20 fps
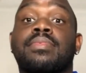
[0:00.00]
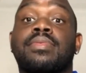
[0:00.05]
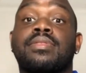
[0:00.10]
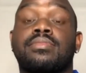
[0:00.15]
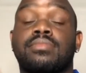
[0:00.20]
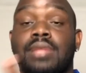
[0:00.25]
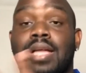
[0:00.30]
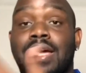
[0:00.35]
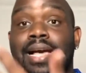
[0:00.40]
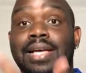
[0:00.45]

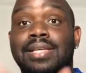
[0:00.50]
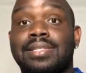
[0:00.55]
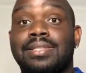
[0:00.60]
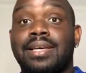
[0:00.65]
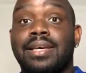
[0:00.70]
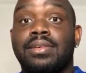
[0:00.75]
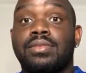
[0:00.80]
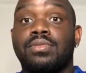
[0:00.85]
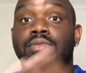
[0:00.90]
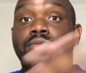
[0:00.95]
like I
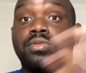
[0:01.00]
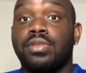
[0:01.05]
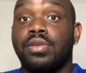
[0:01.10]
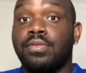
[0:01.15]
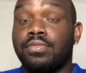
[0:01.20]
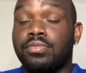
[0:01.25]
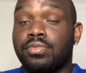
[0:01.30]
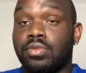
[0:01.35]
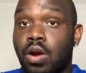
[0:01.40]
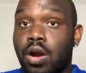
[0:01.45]
said, the
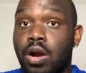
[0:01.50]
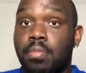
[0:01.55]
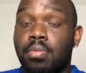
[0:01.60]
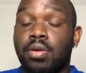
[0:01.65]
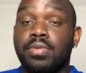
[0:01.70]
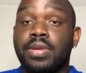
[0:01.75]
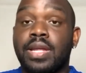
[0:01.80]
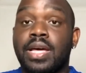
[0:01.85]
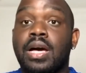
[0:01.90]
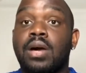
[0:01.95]
car
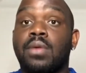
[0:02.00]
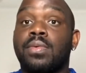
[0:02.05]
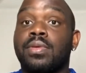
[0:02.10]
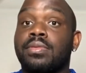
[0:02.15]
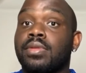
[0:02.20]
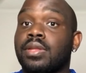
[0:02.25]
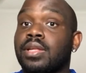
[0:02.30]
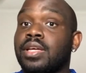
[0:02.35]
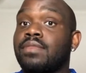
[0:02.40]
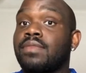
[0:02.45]
broke down
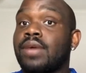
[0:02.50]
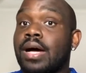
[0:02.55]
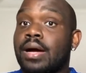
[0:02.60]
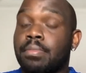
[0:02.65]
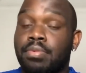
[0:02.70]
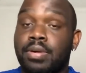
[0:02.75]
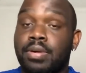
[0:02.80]
with Levi,